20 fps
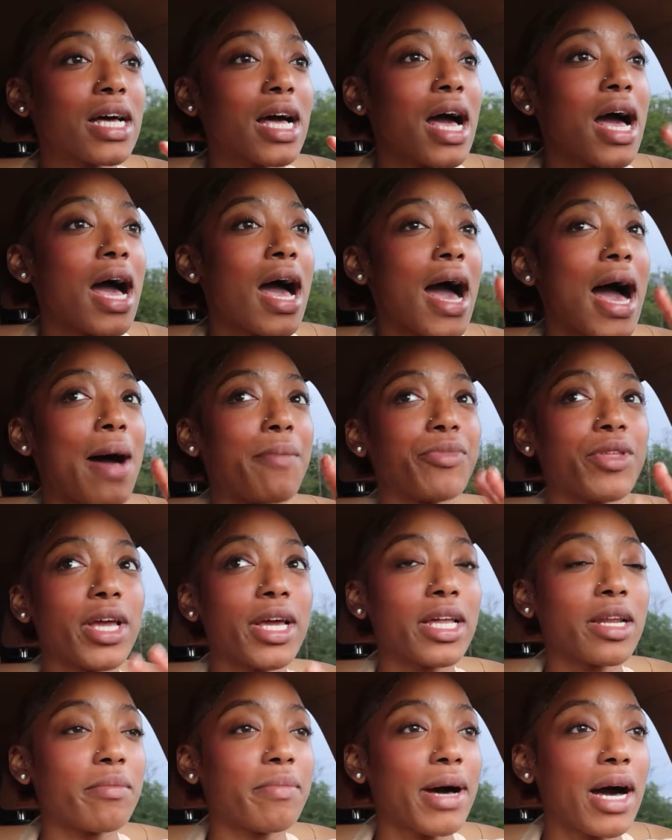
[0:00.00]
I'm
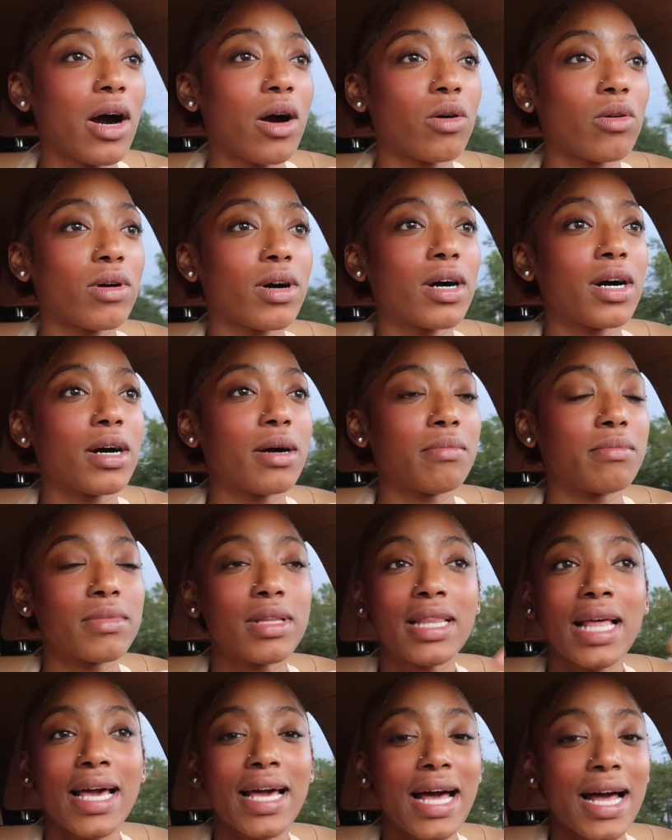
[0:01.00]
thinking about
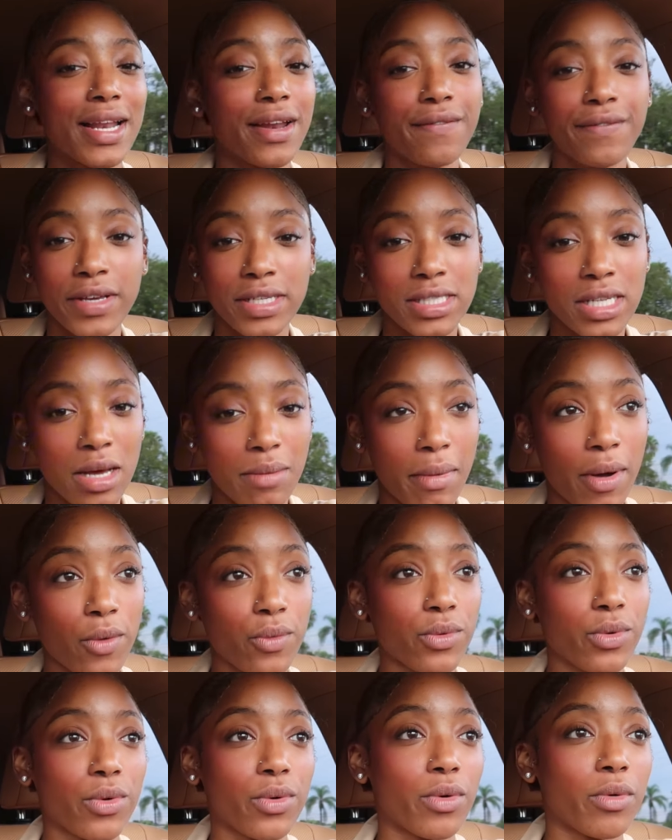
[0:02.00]
like kind of fixing up my
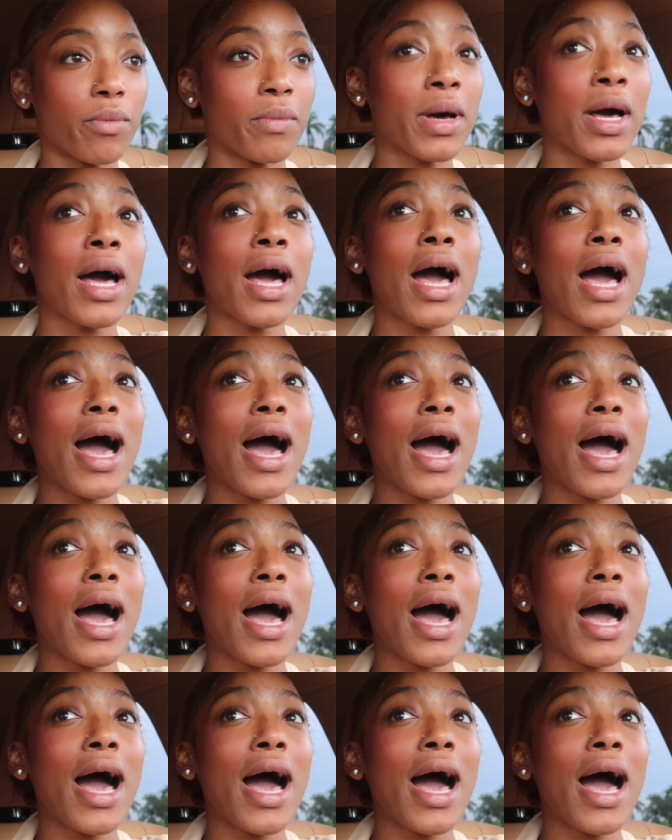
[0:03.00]
room.